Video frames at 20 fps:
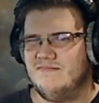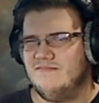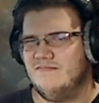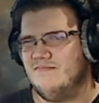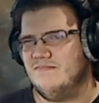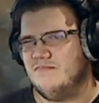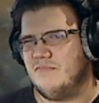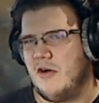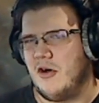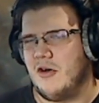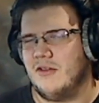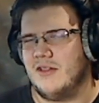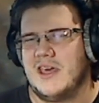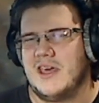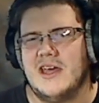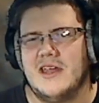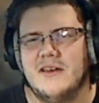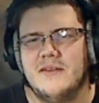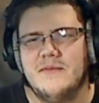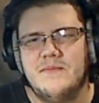partly
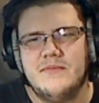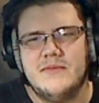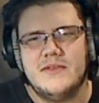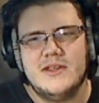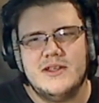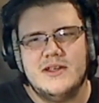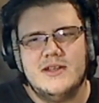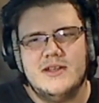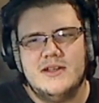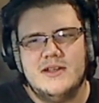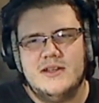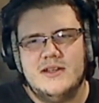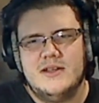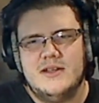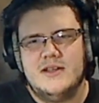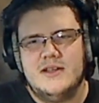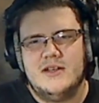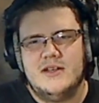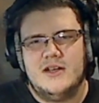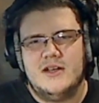in.
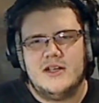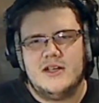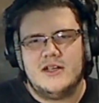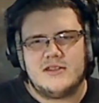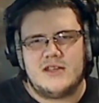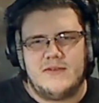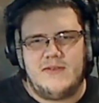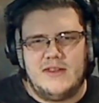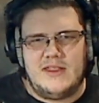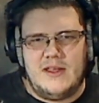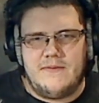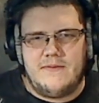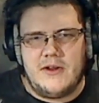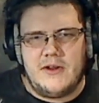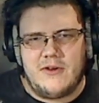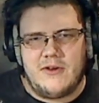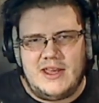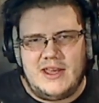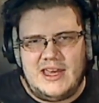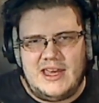So I find that
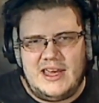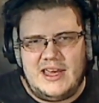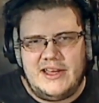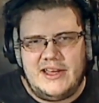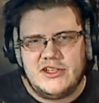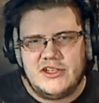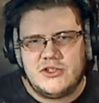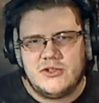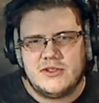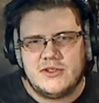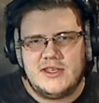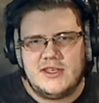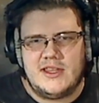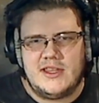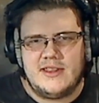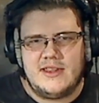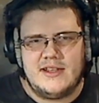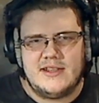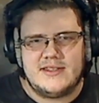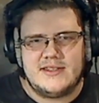very interesting
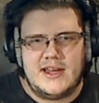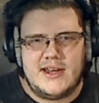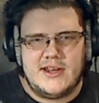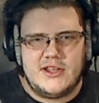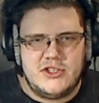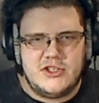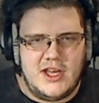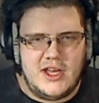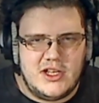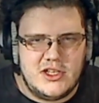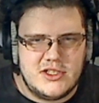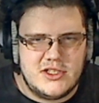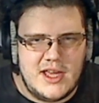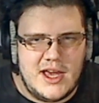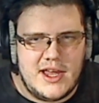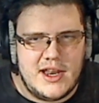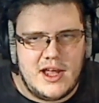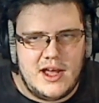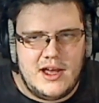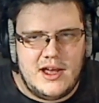that they decided to change
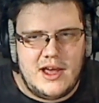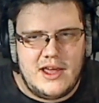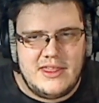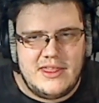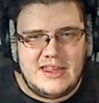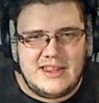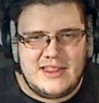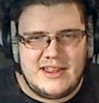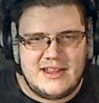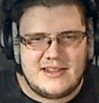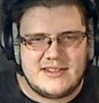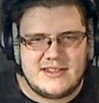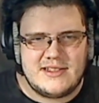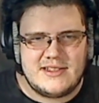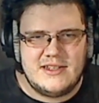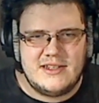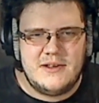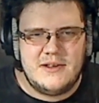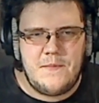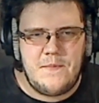that. I think
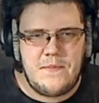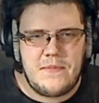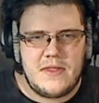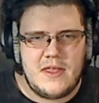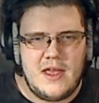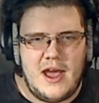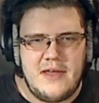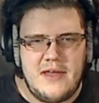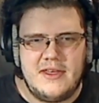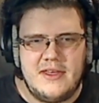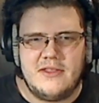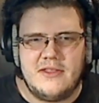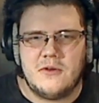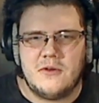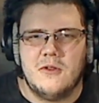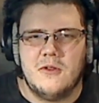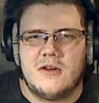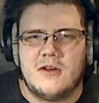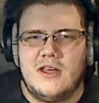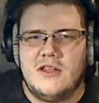they're
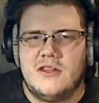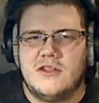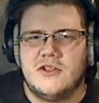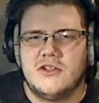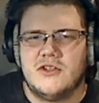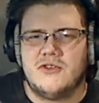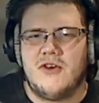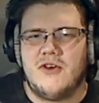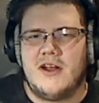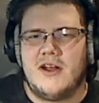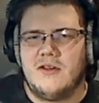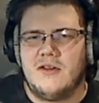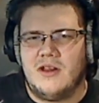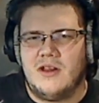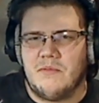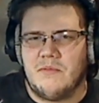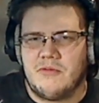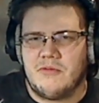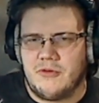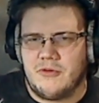looking to try to
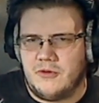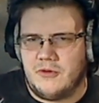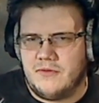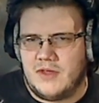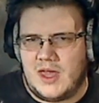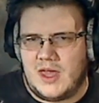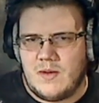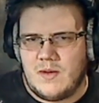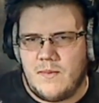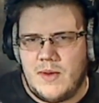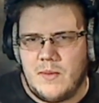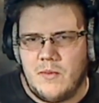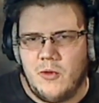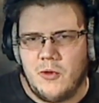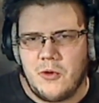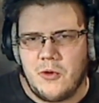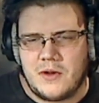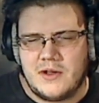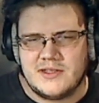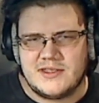improve the game a bit
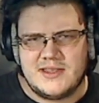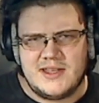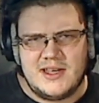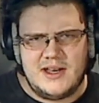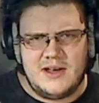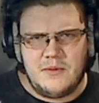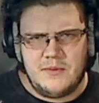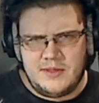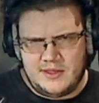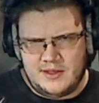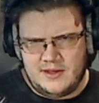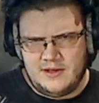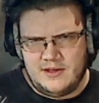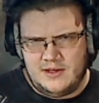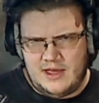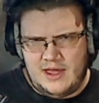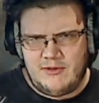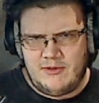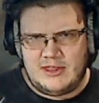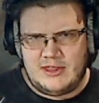more, because with
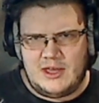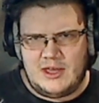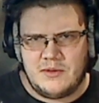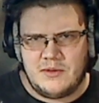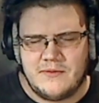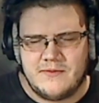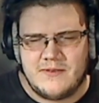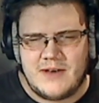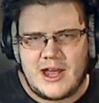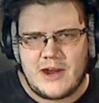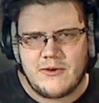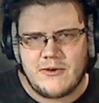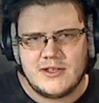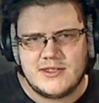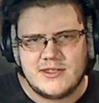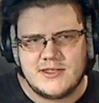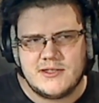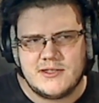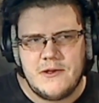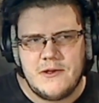everything with the
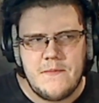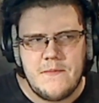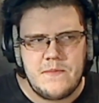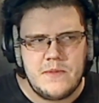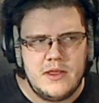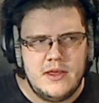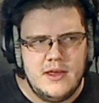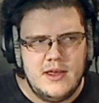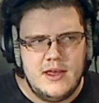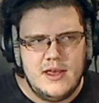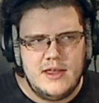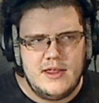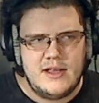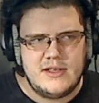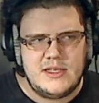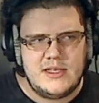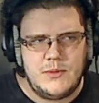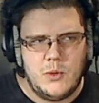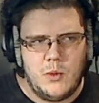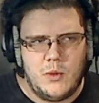virus, they
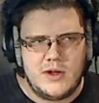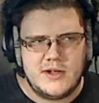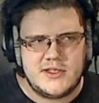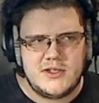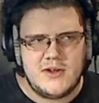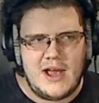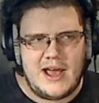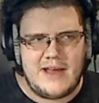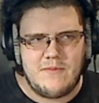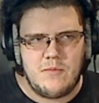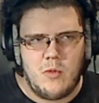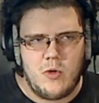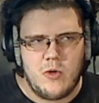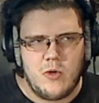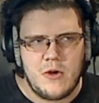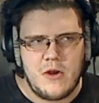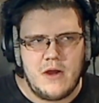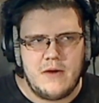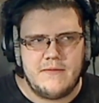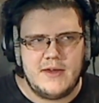seem to want to have
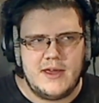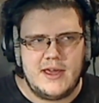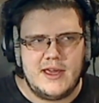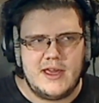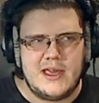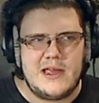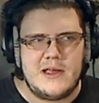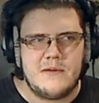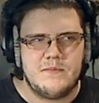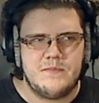more of a